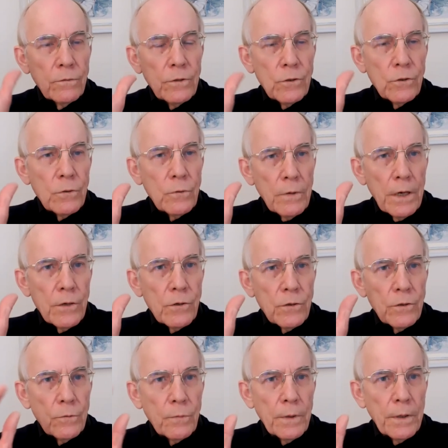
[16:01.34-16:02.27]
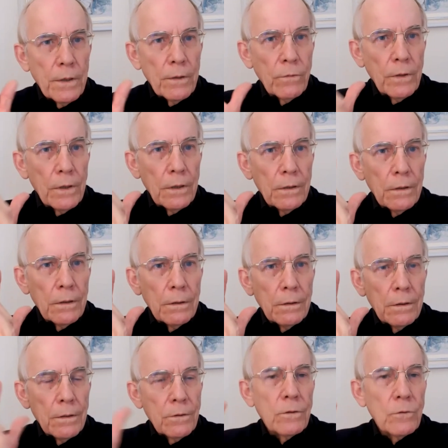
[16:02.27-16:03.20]
situations where you think
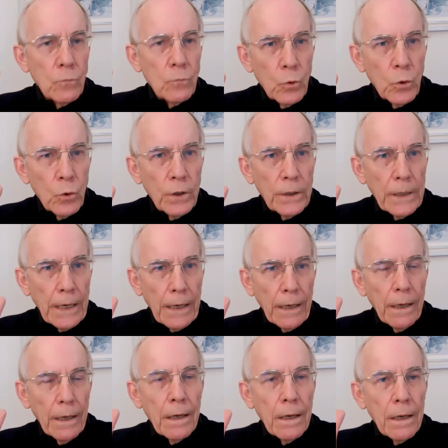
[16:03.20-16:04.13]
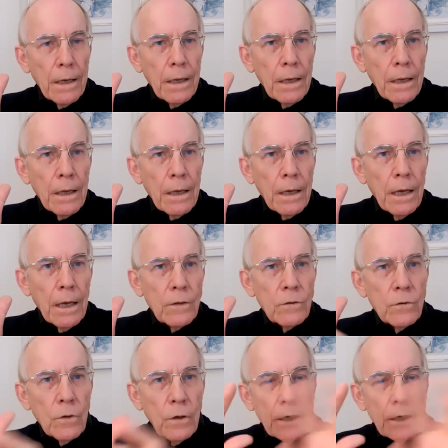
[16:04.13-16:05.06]
this isn't working.
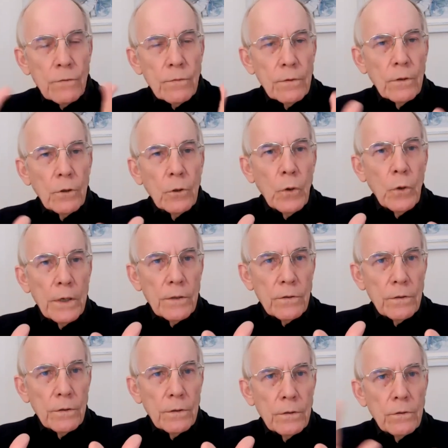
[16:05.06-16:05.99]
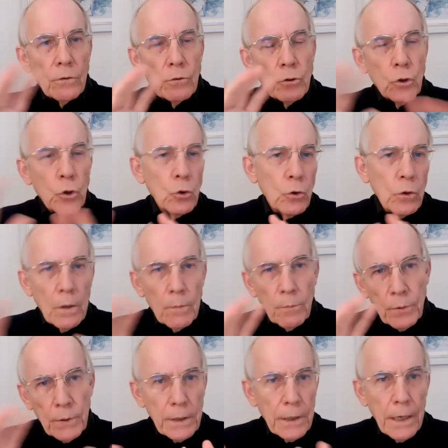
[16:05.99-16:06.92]
It's not answering the questions. It's too
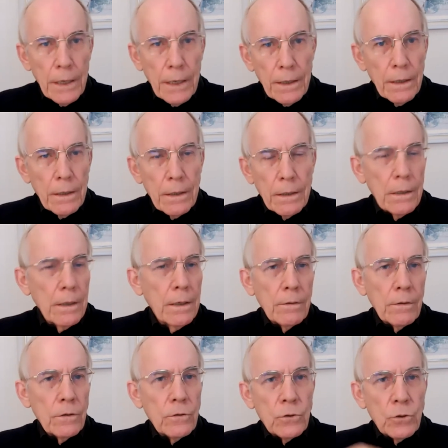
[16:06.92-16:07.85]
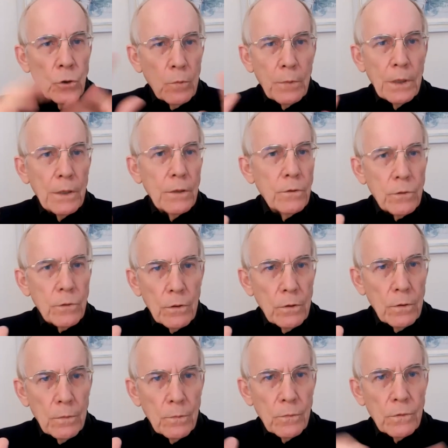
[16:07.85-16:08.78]
complicated. There's too many
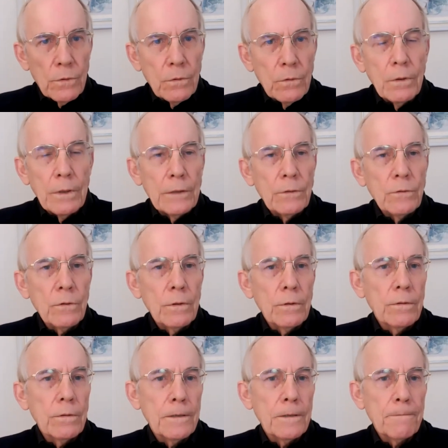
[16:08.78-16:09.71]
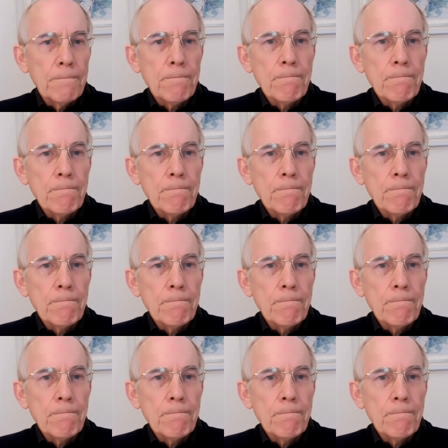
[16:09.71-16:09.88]
terms, all that sort of thing.